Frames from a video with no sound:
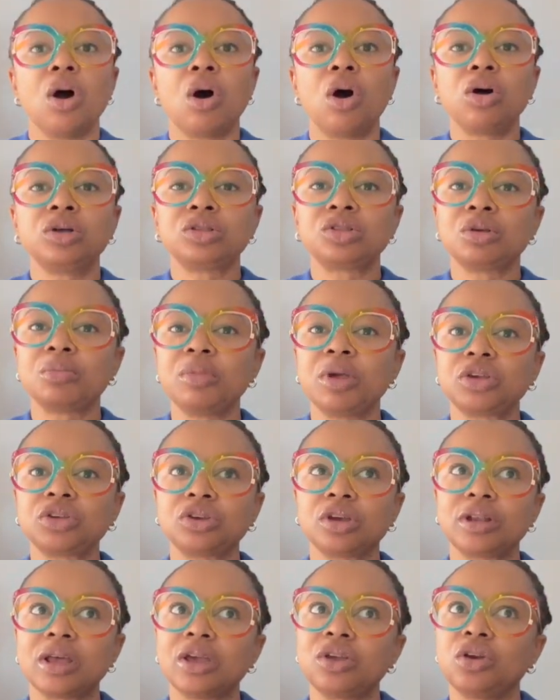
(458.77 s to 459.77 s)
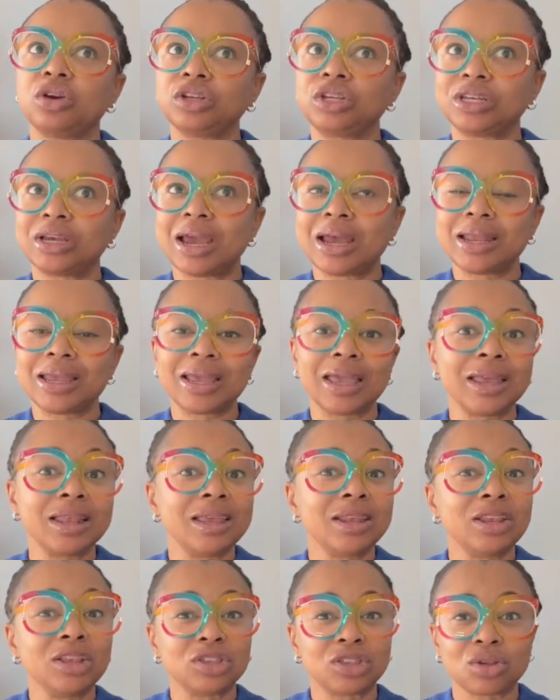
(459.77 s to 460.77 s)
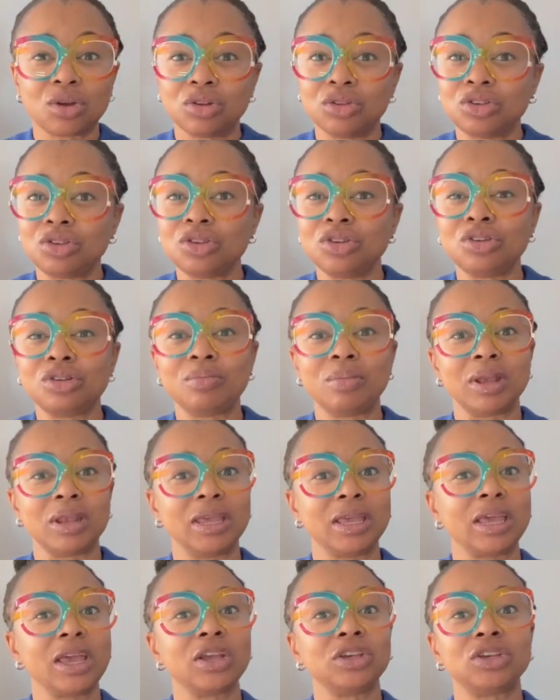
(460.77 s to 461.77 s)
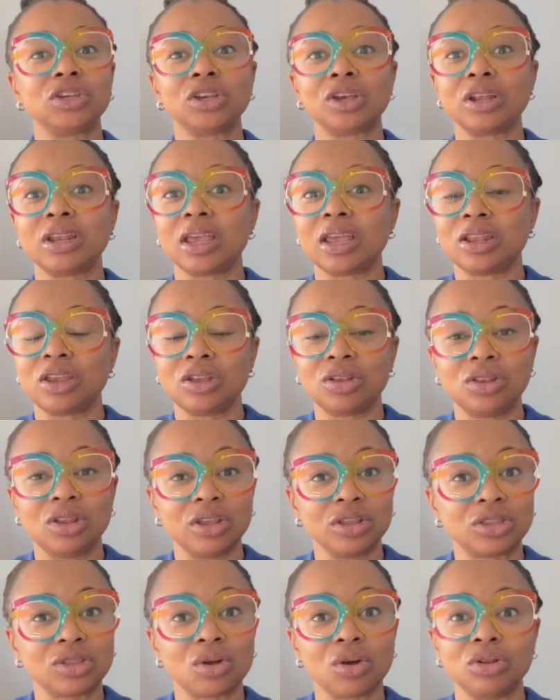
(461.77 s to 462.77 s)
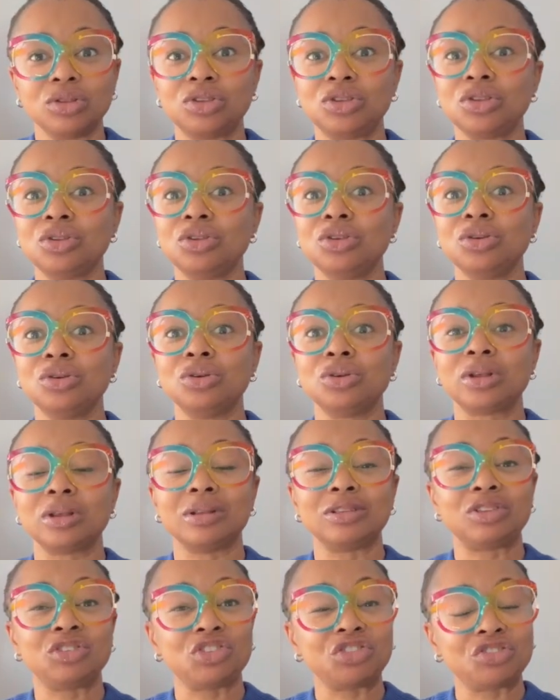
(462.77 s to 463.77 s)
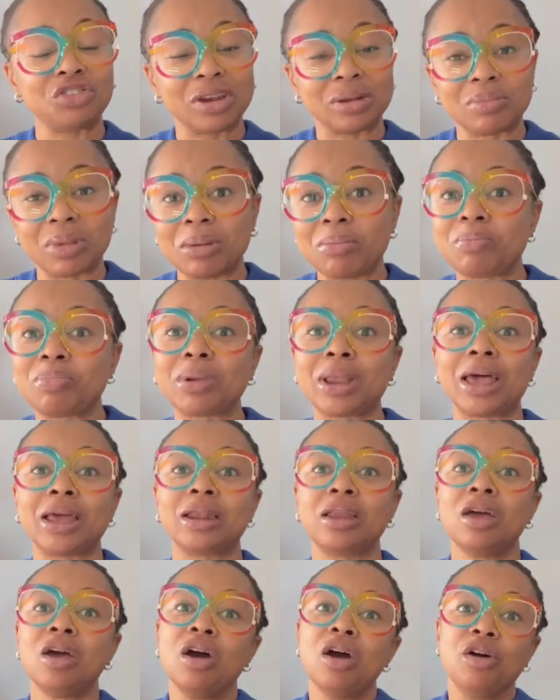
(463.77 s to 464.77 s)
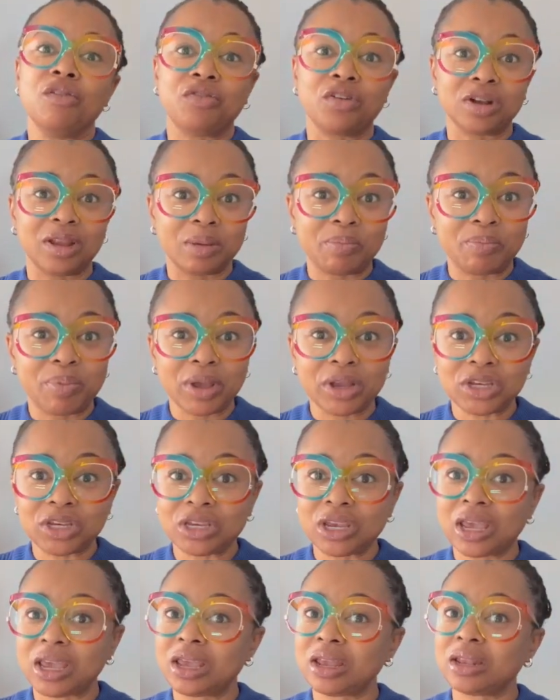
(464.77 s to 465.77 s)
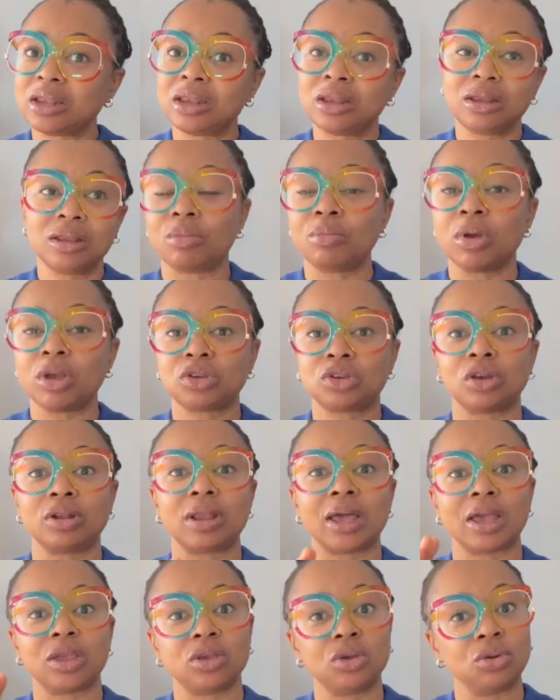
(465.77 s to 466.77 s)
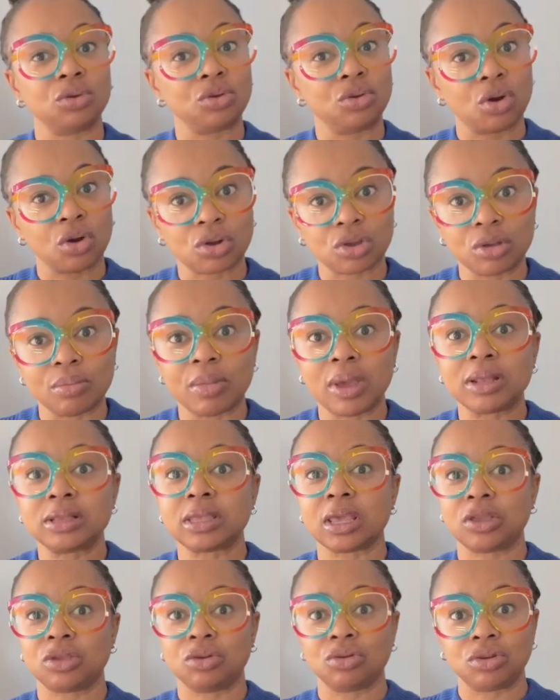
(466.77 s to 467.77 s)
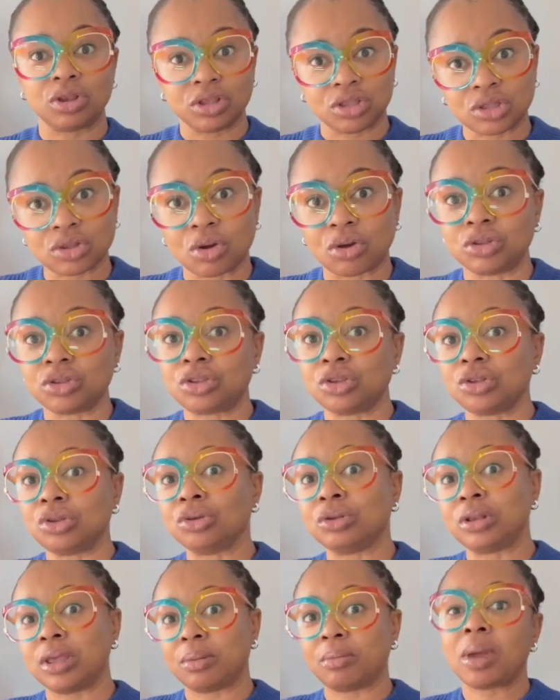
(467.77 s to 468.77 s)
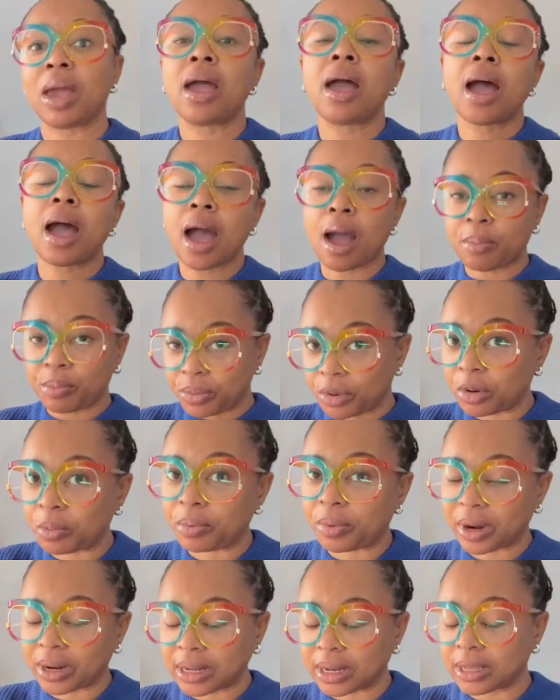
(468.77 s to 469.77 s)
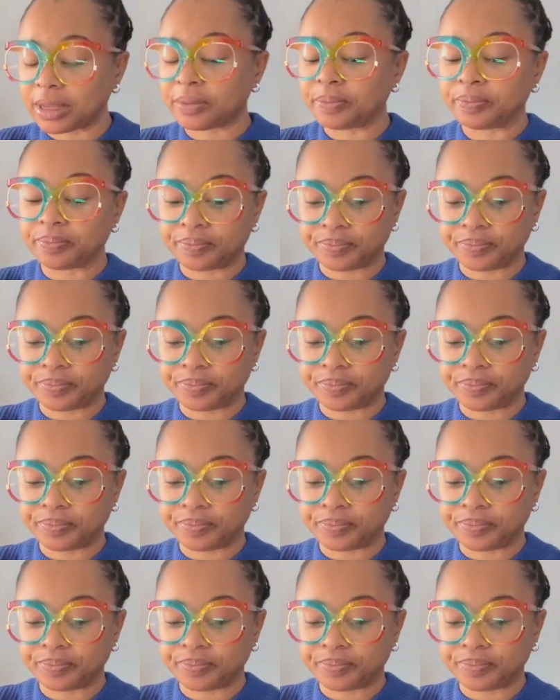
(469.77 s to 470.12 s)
Also, make sure that you're charting any discontinued medication, any discontinued treatment plan for the patient, and make sure that you document and you discontinue them appropriately.